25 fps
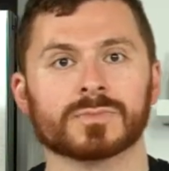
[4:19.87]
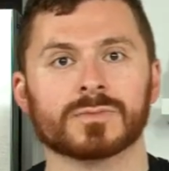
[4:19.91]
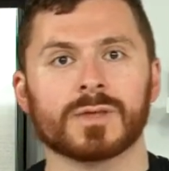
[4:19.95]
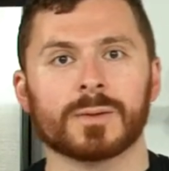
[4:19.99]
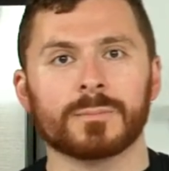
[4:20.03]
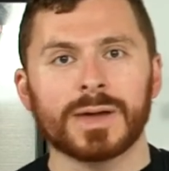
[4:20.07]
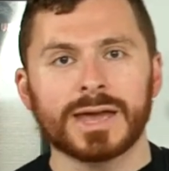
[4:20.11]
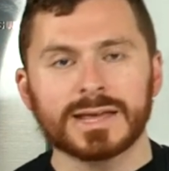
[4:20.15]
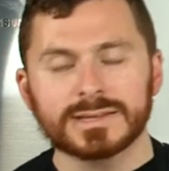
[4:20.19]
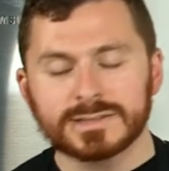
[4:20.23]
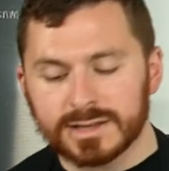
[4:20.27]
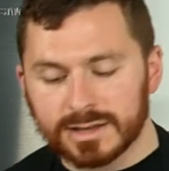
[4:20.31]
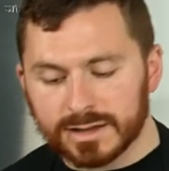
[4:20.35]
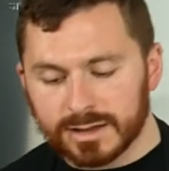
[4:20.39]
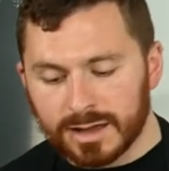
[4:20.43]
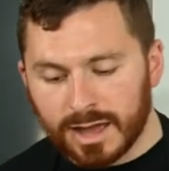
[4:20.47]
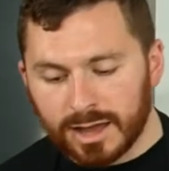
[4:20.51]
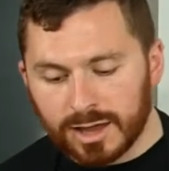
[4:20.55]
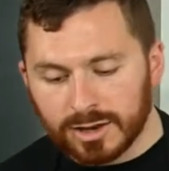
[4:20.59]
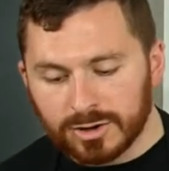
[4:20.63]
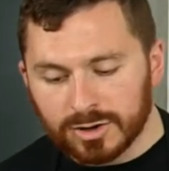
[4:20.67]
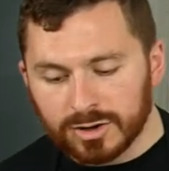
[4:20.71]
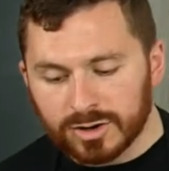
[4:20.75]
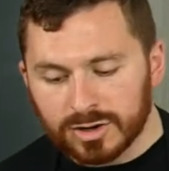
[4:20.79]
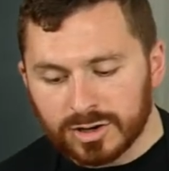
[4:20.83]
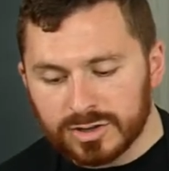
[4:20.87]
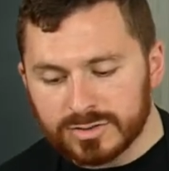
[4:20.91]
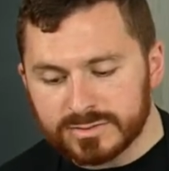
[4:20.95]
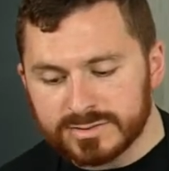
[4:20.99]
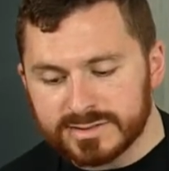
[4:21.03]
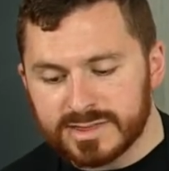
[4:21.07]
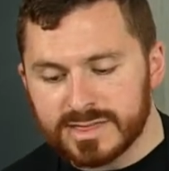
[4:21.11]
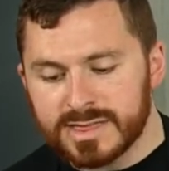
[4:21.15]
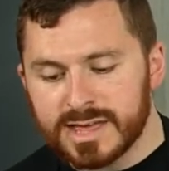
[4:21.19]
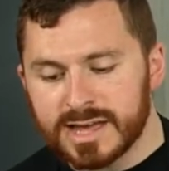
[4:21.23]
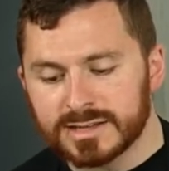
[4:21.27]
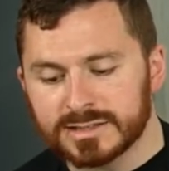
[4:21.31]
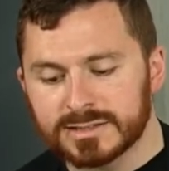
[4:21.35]
Amazing, and you're gonna use
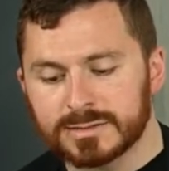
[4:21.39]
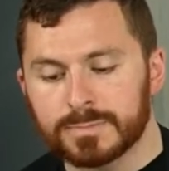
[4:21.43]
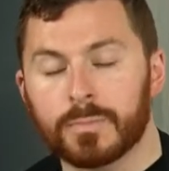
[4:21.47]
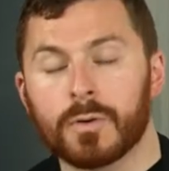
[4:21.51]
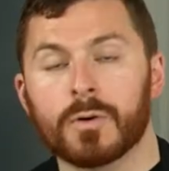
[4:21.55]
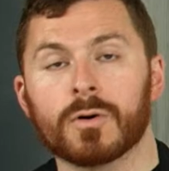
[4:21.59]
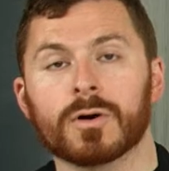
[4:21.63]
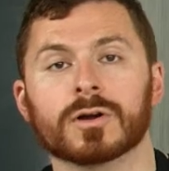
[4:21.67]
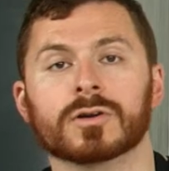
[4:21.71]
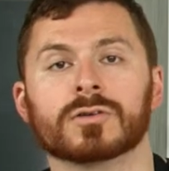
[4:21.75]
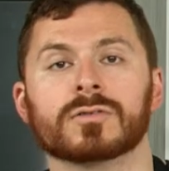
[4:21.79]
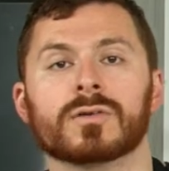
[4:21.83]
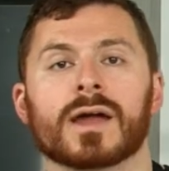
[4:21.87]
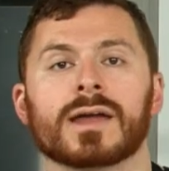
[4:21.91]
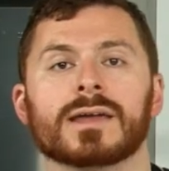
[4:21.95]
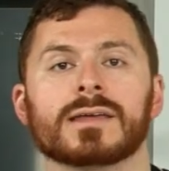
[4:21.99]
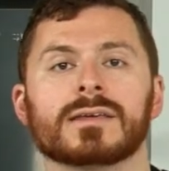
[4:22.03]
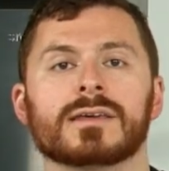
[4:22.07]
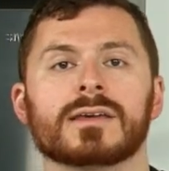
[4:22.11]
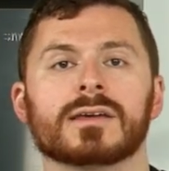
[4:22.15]
this pork right